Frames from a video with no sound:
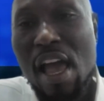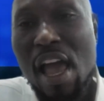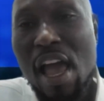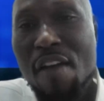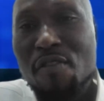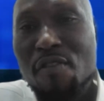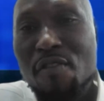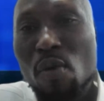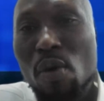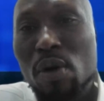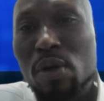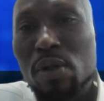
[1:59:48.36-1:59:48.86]

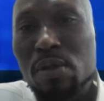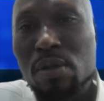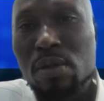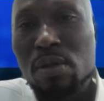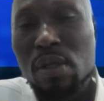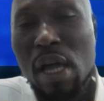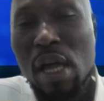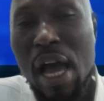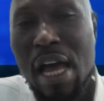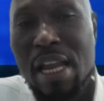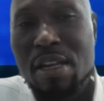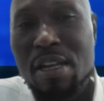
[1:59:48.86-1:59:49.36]
everyone
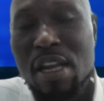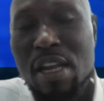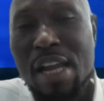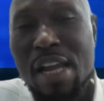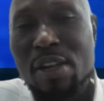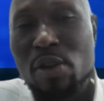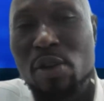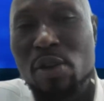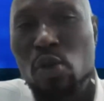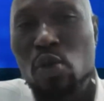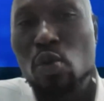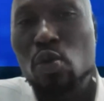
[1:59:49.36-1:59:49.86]

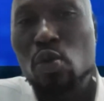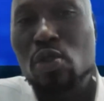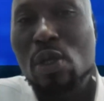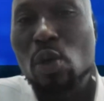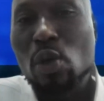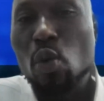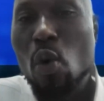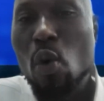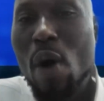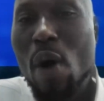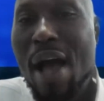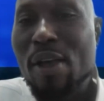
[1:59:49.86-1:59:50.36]
and those
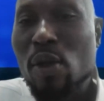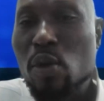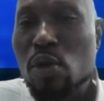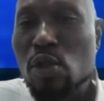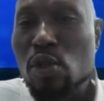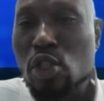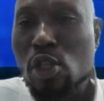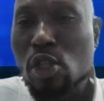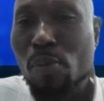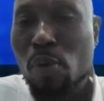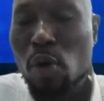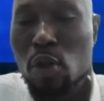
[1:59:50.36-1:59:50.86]
who argue
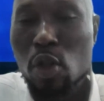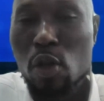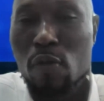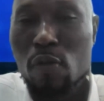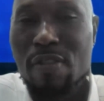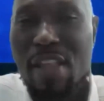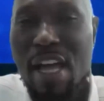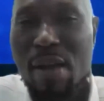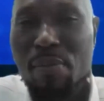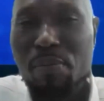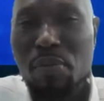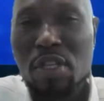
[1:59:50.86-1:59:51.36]
in support
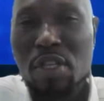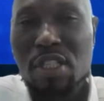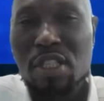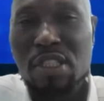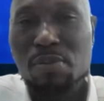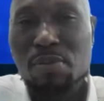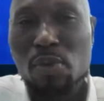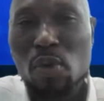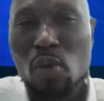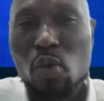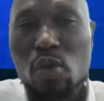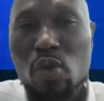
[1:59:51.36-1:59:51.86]
of that
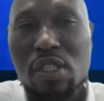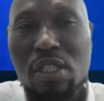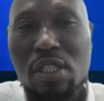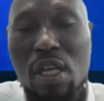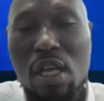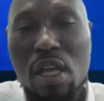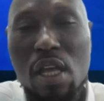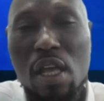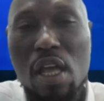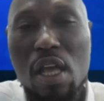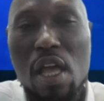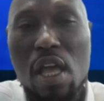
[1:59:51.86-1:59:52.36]
principle will
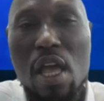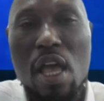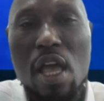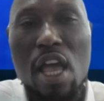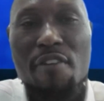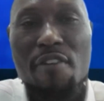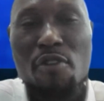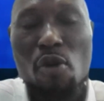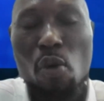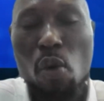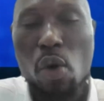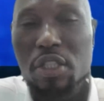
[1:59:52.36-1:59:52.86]
say,
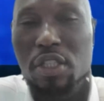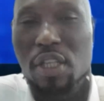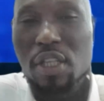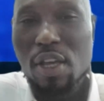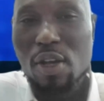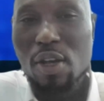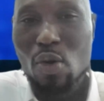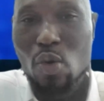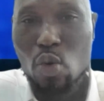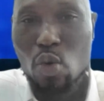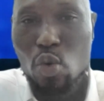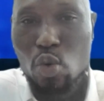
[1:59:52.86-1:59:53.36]
if it was
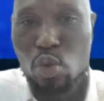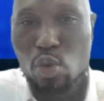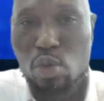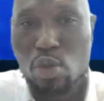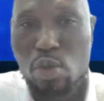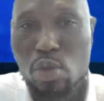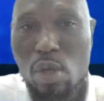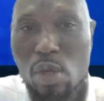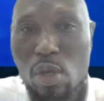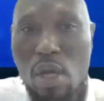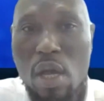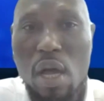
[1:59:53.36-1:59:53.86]
a good
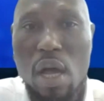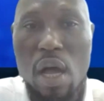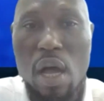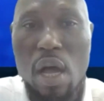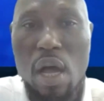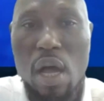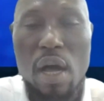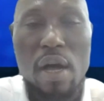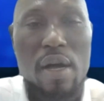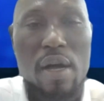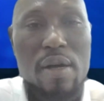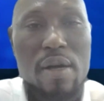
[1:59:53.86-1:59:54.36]

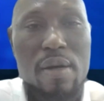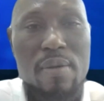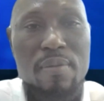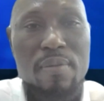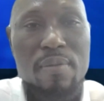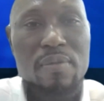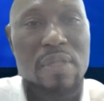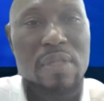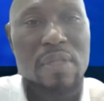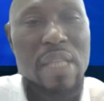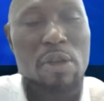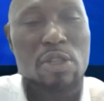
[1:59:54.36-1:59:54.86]

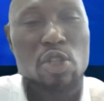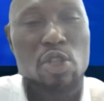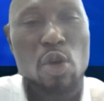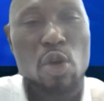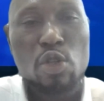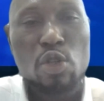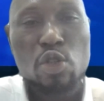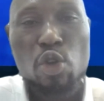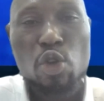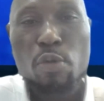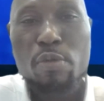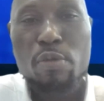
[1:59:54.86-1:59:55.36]
that was
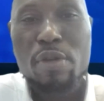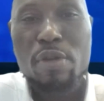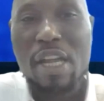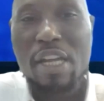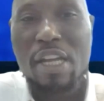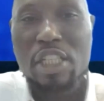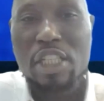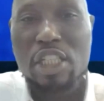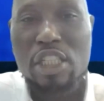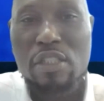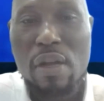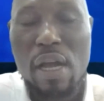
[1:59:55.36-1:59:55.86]
consumed in
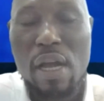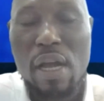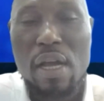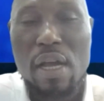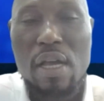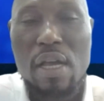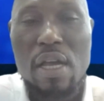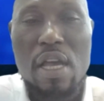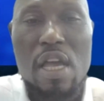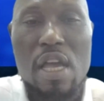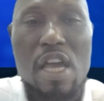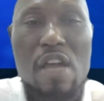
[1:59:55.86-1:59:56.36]
Nigeria,
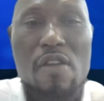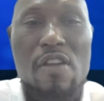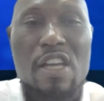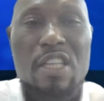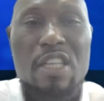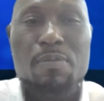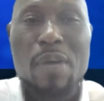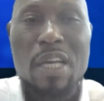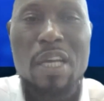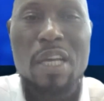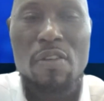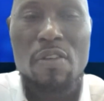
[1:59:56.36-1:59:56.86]

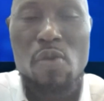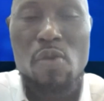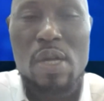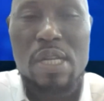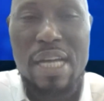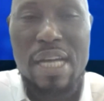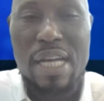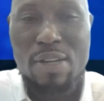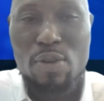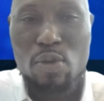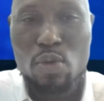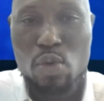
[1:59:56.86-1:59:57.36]
irrespective of where
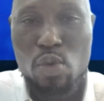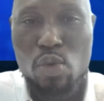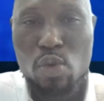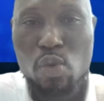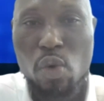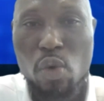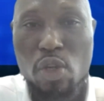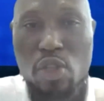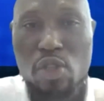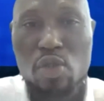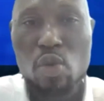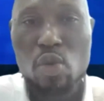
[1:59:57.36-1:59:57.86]
that good
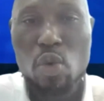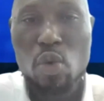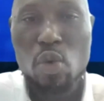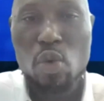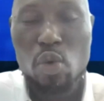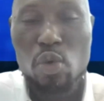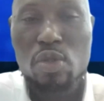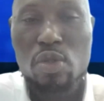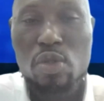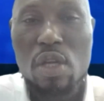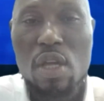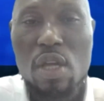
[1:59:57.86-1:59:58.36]
was
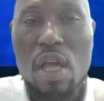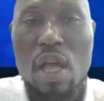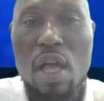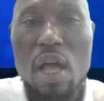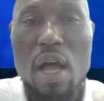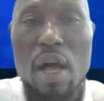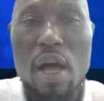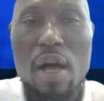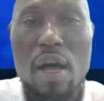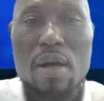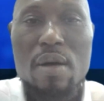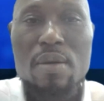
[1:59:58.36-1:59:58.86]
sold,
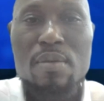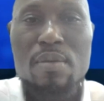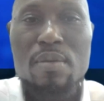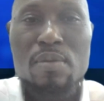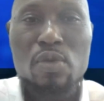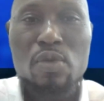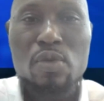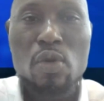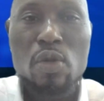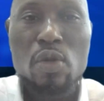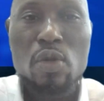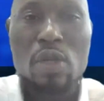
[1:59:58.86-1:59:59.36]

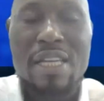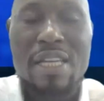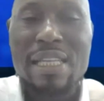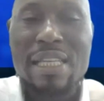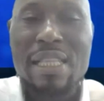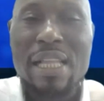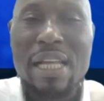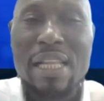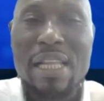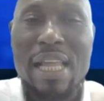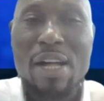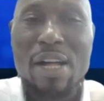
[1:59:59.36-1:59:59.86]
to the
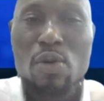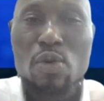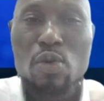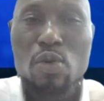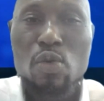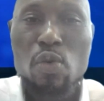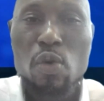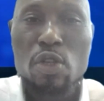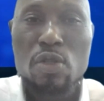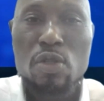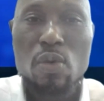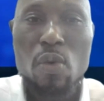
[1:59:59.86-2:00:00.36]
extent that that
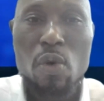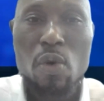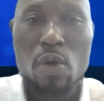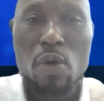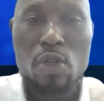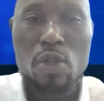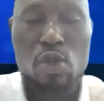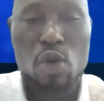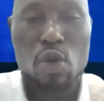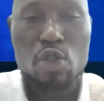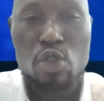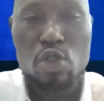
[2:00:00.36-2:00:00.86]
good
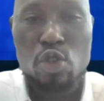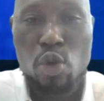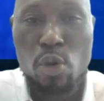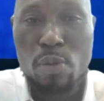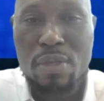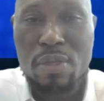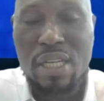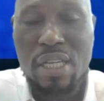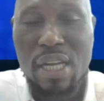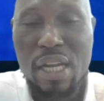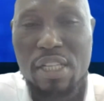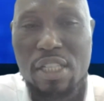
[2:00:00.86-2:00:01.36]
was
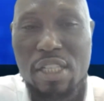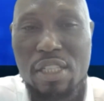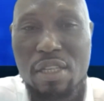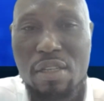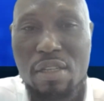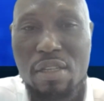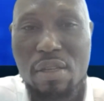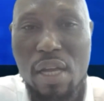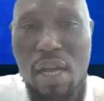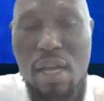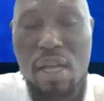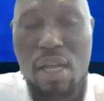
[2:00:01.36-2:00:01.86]
consumed in
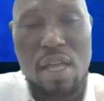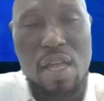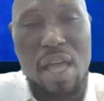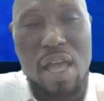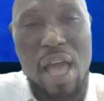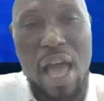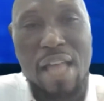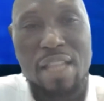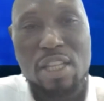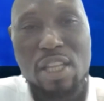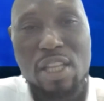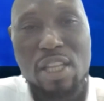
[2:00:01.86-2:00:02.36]
Nigeria
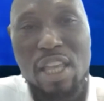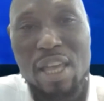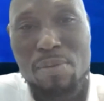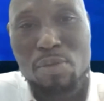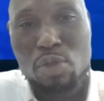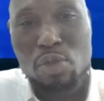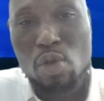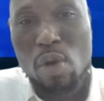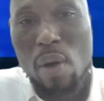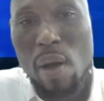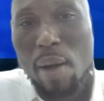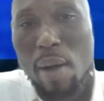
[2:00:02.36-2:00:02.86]
and came
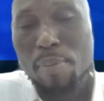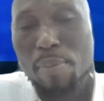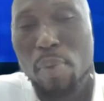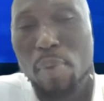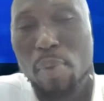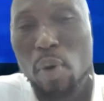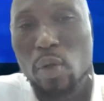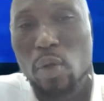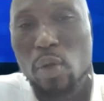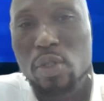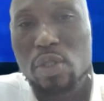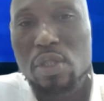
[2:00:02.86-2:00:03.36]
to our
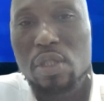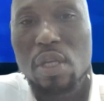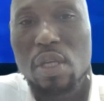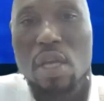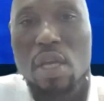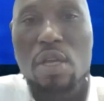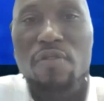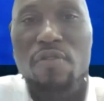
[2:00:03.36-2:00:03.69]
ports,